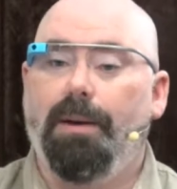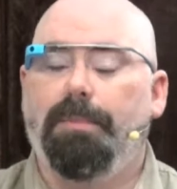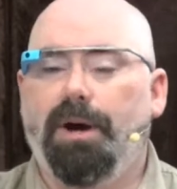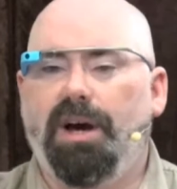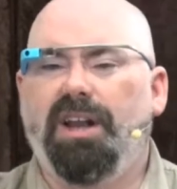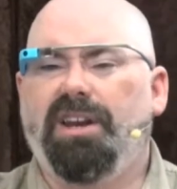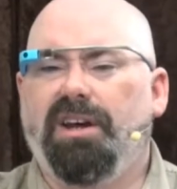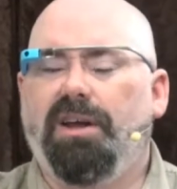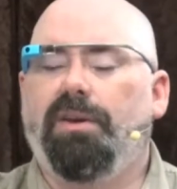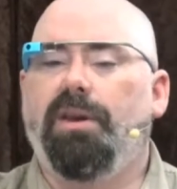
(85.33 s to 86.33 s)
But
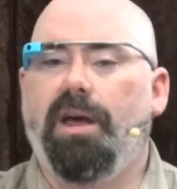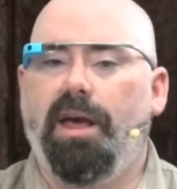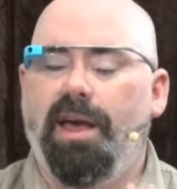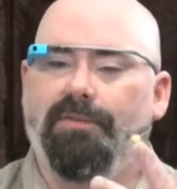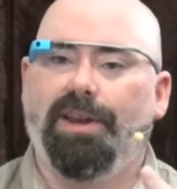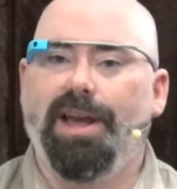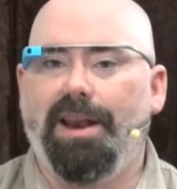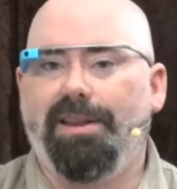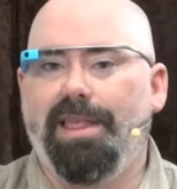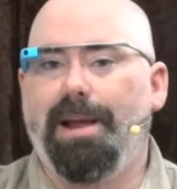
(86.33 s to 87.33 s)
I haven't
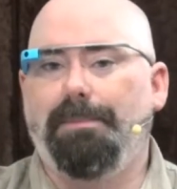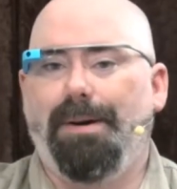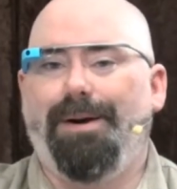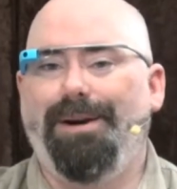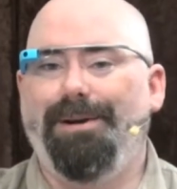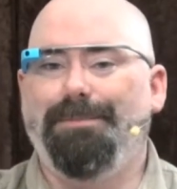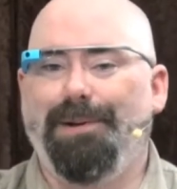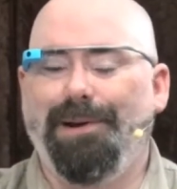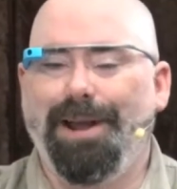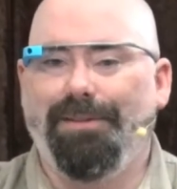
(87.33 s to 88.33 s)
gotten to that
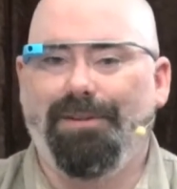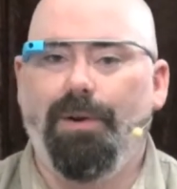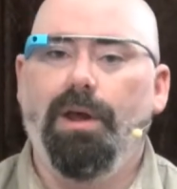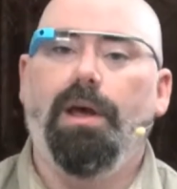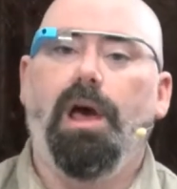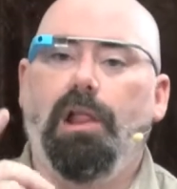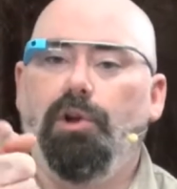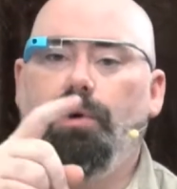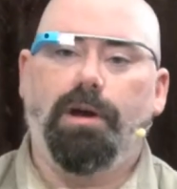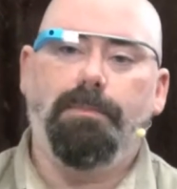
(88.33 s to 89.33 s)
part yet. So
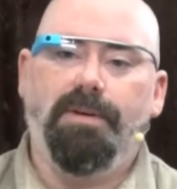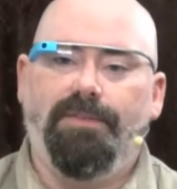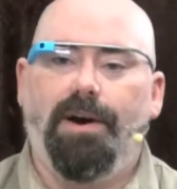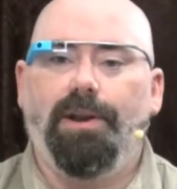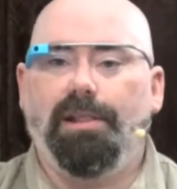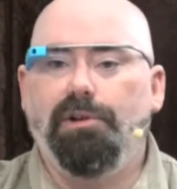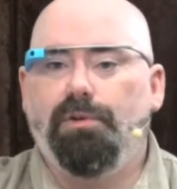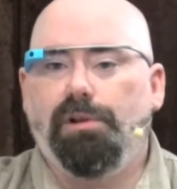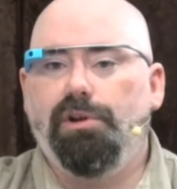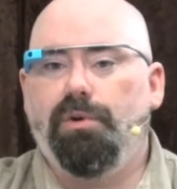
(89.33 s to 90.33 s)
Luke can be found at Luca,